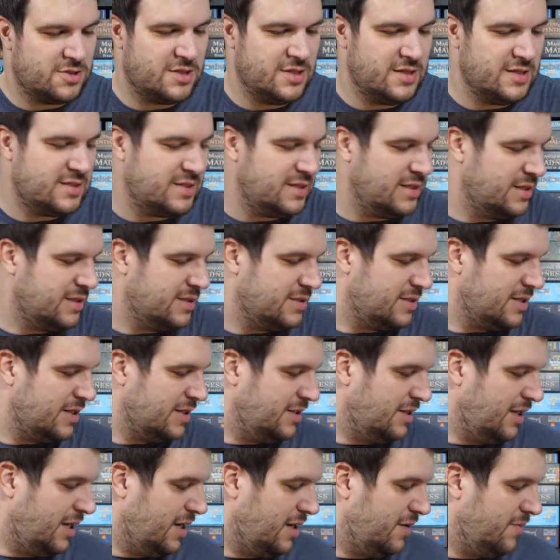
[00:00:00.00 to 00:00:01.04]
This is a
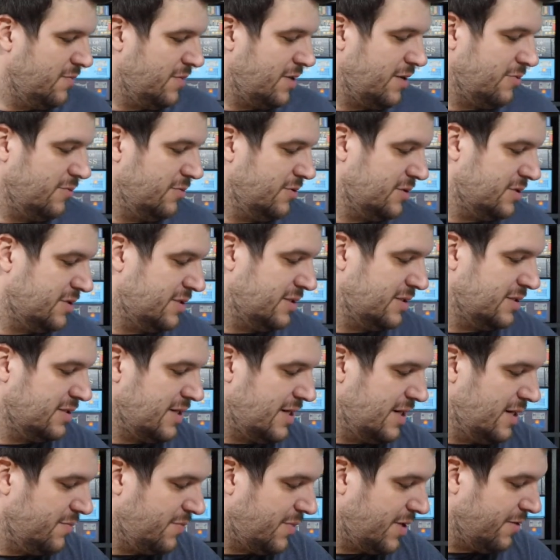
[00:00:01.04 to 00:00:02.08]
game that was
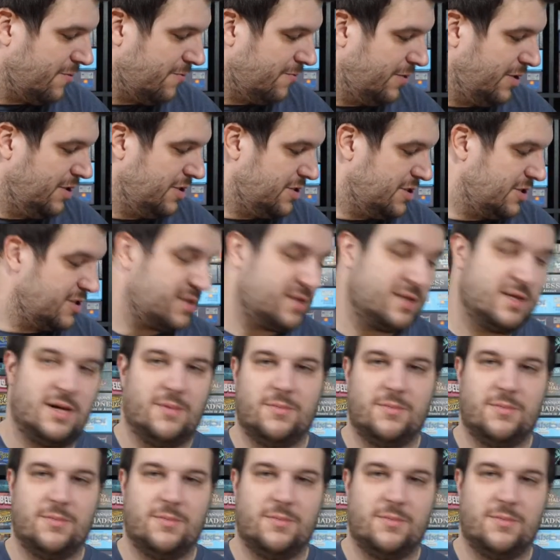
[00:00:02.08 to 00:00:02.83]
designed by Regis,